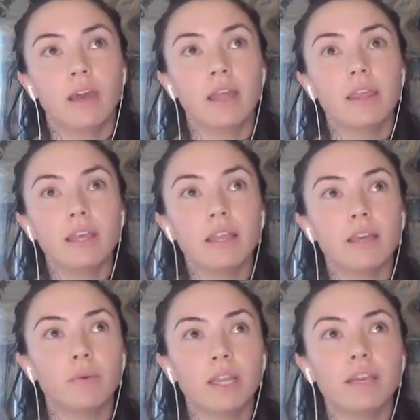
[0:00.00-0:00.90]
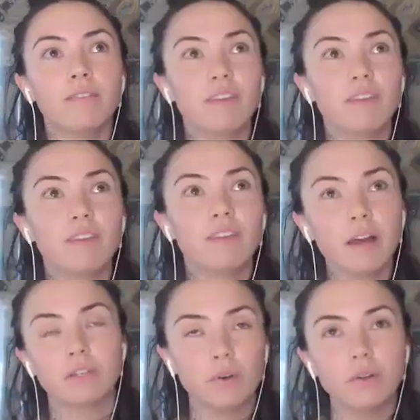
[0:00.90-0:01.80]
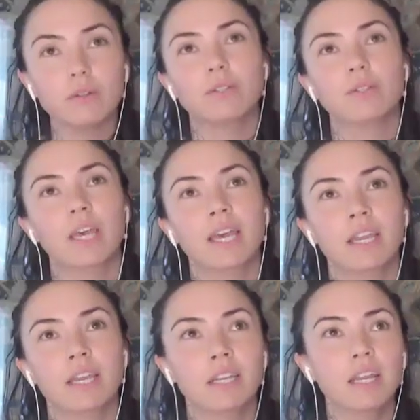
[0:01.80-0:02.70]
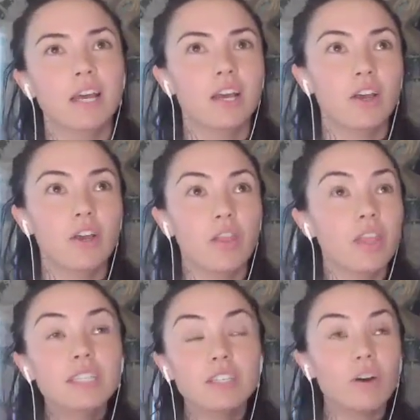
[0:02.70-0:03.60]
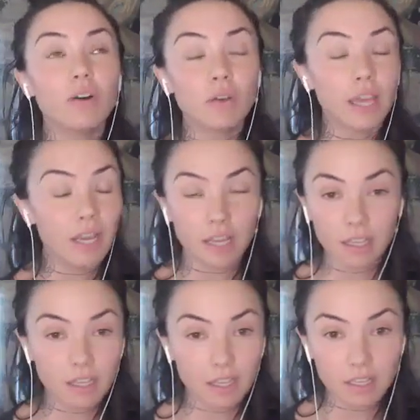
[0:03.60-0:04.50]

I think that when it even comes to cults and this is all getting,